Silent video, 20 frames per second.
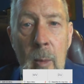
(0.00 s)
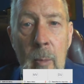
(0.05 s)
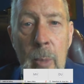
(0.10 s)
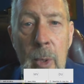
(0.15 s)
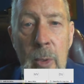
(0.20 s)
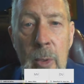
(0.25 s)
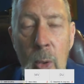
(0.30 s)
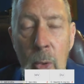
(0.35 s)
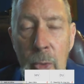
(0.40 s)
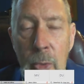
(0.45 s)

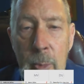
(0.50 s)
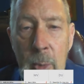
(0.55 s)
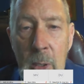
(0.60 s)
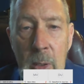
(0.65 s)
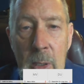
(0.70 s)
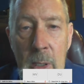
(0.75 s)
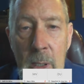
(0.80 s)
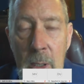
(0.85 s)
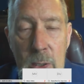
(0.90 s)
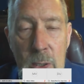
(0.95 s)
But
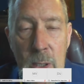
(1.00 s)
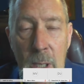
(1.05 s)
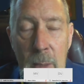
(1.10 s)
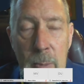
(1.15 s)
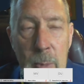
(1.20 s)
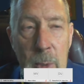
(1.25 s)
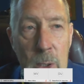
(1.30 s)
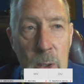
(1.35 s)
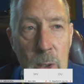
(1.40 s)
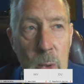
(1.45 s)
ultimately, let's not
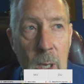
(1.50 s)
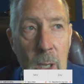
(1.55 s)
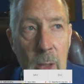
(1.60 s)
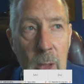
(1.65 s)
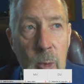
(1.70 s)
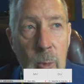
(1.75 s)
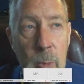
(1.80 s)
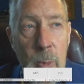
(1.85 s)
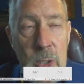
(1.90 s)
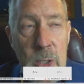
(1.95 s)
be too
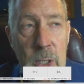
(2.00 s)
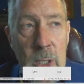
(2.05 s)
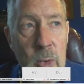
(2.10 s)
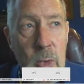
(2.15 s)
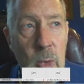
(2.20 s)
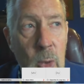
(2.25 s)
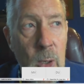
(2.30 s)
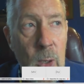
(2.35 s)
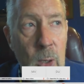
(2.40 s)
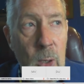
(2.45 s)

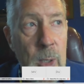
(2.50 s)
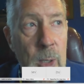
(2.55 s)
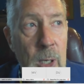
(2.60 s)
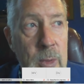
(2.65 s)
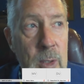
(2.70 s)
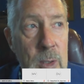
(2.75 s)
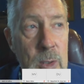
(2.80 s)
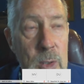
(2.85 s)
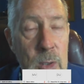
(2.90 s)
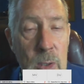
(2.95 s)
anthropocentric about
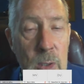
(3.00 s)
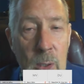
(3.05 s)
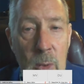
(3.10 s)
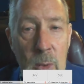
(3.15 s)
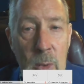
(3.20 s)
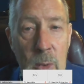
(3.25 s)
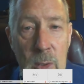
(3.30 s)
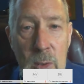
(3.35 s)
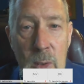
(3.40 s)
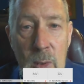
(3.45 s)
this. You know,
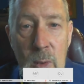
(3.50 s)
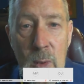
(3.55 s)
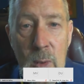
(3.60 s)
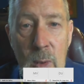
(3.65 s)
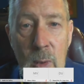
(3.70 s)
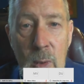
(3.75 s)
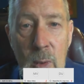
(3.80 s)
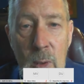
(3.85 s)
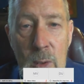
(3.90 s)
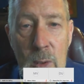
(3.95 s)
this
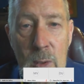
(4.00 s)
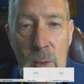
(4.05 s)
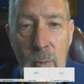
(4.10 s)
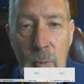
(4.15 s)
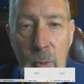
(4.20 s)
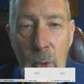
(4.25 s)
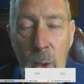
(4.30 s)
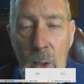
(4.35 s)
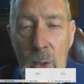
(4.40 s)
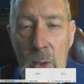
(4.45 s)
is
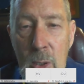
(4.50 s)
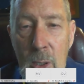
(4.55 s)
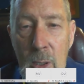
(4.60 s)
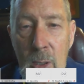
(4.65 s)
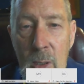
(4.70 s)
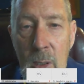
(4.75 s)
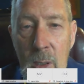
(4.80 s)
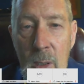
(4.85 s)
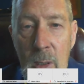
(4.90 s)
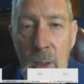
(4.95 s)
focused
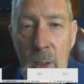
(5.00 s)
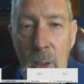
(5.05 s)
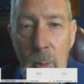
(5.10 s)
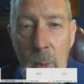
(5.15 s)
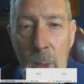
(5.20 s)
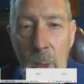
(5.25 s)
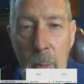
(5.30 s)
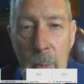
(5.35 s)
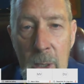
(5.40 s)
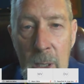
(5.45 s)
on
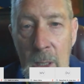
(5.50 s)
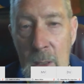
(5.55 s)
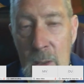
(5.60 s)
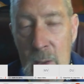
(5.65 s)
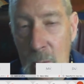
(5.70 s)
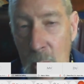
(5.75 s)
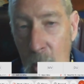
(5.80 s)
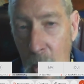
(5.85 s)
human beings and